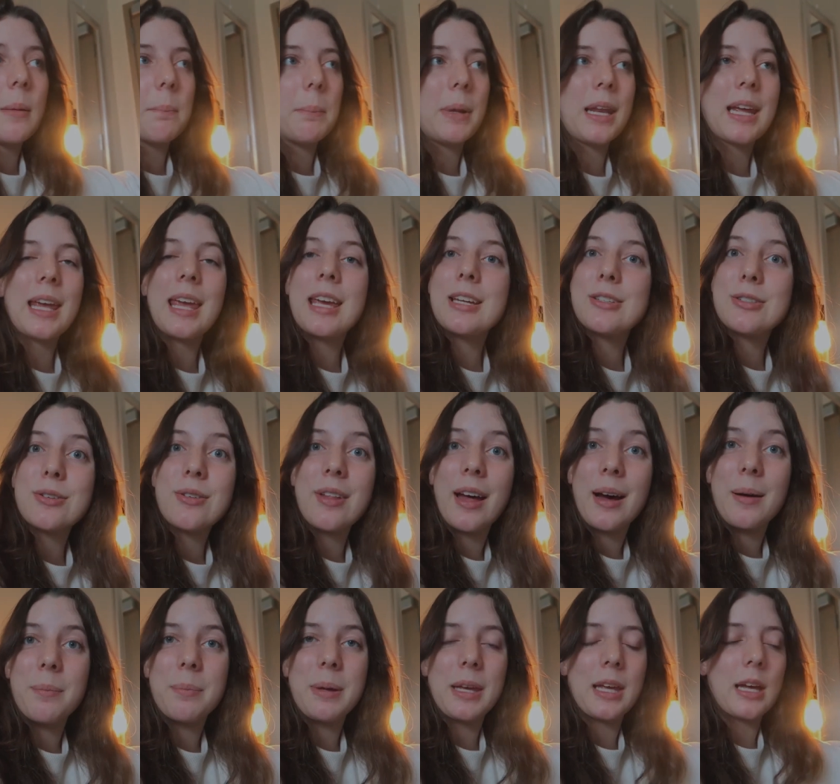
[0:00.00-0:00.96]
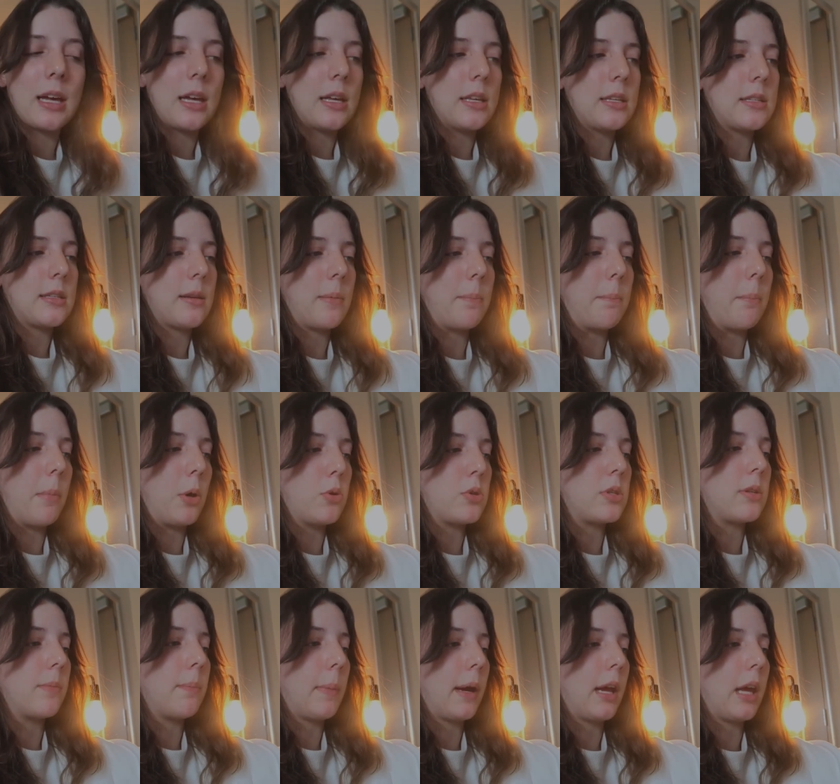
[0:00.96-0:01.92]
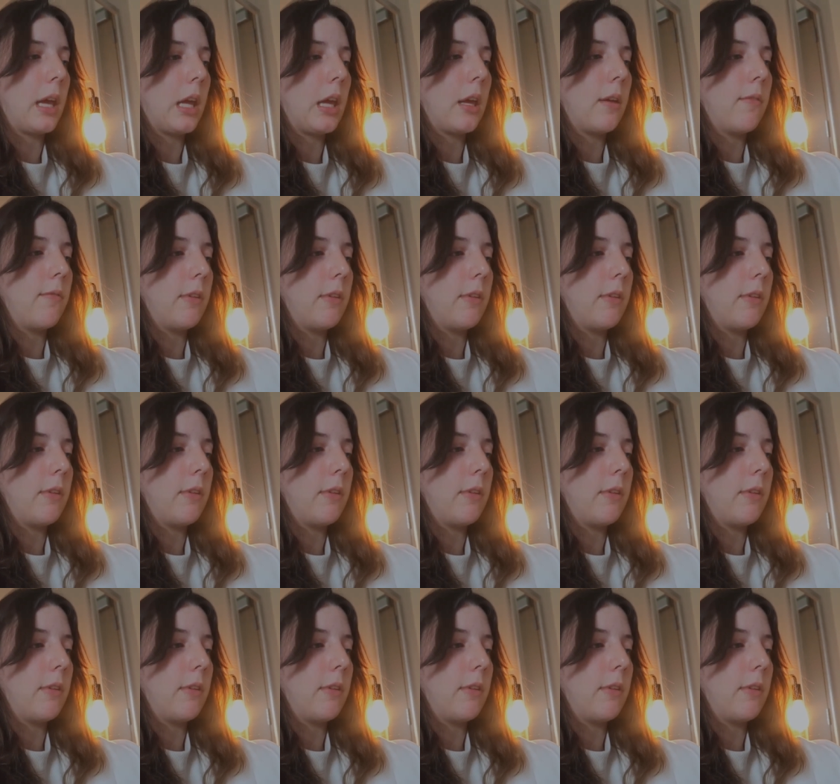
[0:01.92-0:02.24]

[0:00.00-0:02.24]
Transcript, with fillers: but I can't do that because most of my